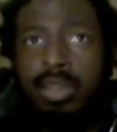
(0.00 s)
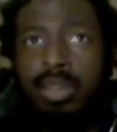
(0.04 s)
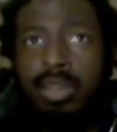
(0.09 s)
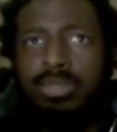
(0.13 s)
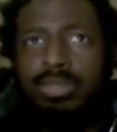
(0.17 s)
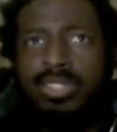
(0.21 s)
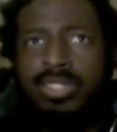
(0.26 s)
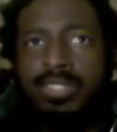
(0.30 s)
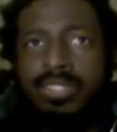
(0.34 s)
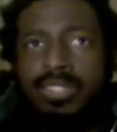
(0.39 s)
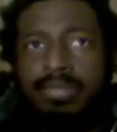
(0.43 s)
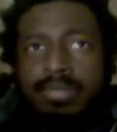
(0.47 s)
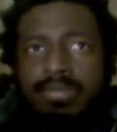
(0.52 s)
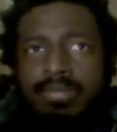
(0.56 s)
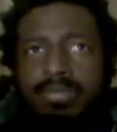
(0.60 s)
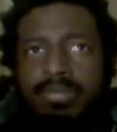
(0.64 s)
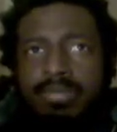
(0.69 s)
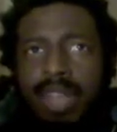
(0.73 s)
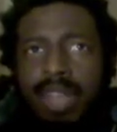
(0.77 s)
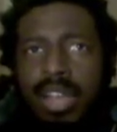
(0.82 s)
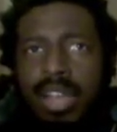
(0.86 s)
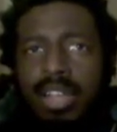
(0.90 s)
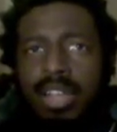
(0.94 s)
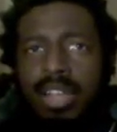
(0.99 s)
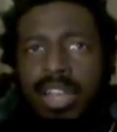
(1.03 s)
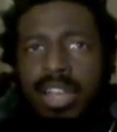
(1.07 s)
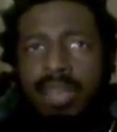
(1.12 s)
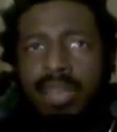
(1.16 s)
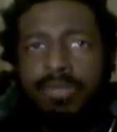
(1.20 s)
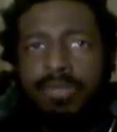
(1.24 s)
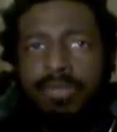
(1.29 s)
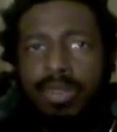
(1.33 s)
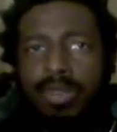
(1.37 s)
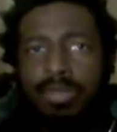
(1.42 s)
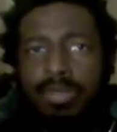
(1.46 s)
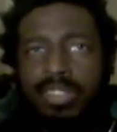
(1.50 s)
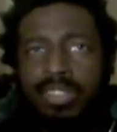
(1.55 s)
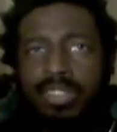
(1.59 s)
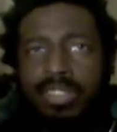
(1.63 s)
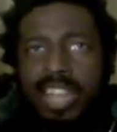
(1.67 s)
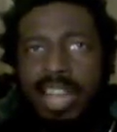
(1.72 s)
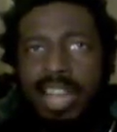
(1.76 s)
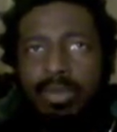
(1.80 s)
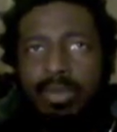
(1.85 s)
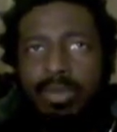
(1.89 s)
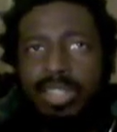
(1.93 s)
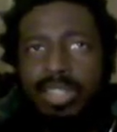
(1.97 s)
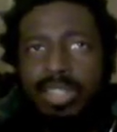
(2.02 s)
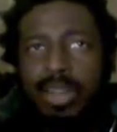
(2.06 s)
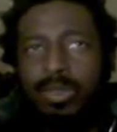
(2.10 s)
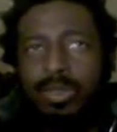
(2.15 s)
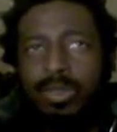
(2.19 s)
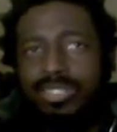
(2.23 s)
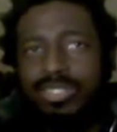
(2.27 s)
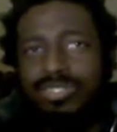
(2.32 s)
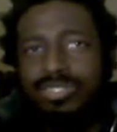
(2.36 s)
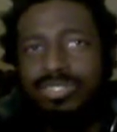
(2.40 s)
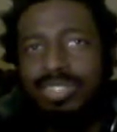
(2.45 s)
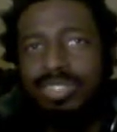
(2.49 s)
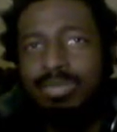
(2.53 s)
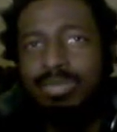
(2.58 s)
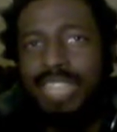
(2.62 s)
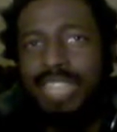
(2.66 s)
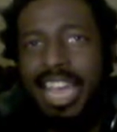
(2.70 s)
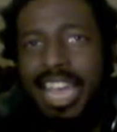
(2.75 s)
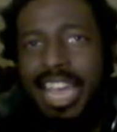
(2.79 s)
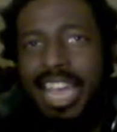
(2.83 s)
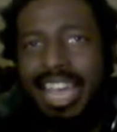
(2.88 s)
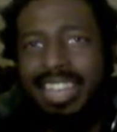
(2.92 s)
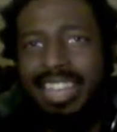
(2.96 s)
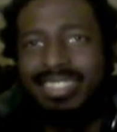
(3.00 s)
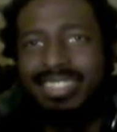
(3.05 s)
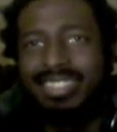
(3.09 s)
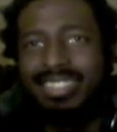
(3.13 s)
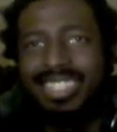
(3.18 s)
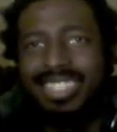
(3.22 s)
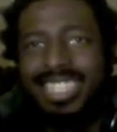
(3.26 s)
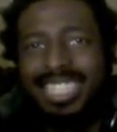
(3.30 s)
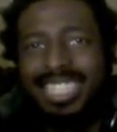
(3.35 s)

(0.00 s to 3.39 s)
I'm just like, I'm from the time when there was a Dreamcast.